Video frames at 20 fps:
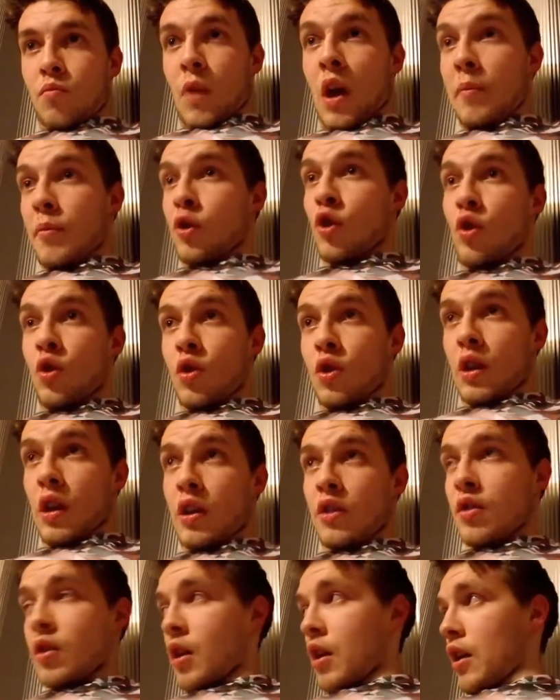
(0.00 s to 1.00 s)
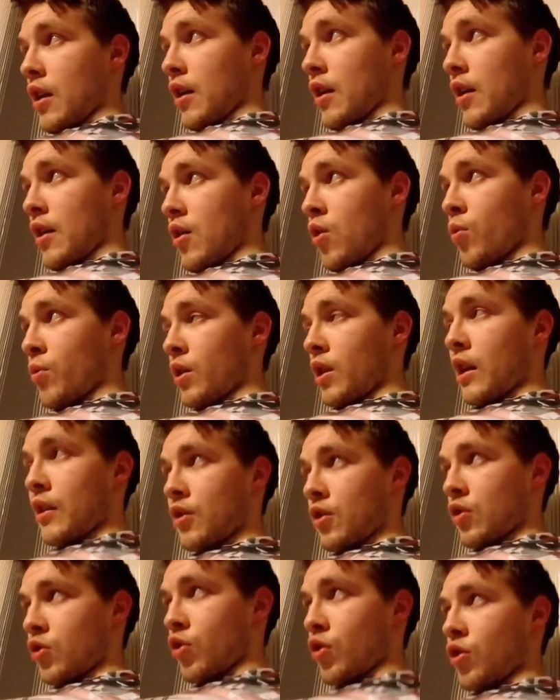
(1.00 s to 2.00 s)
Happy New Year, guys. I hope you
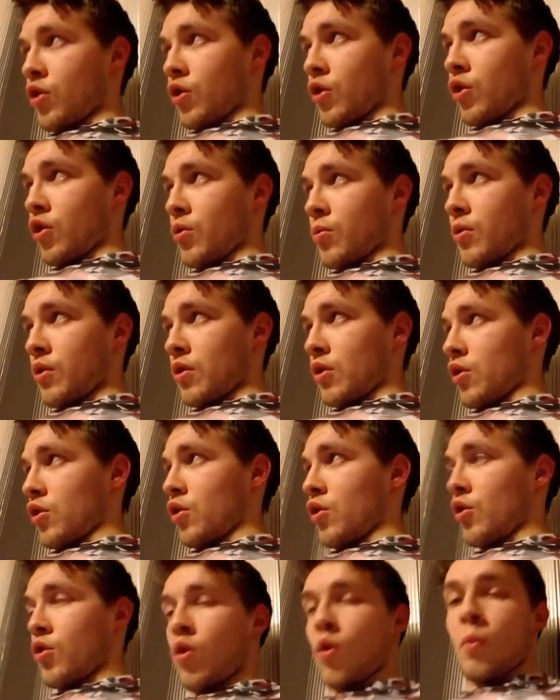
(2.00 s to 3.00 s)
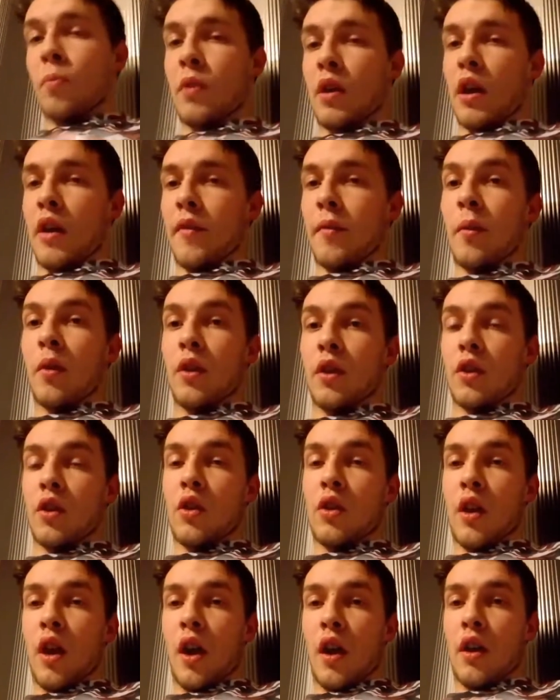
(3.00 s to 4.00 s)
guys enjoyed your Christmas and New Year. Hope that everybody
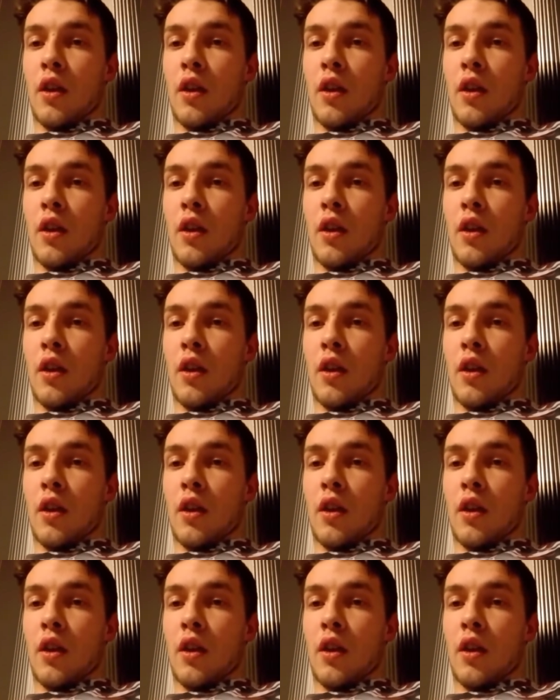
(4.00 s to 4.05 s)
got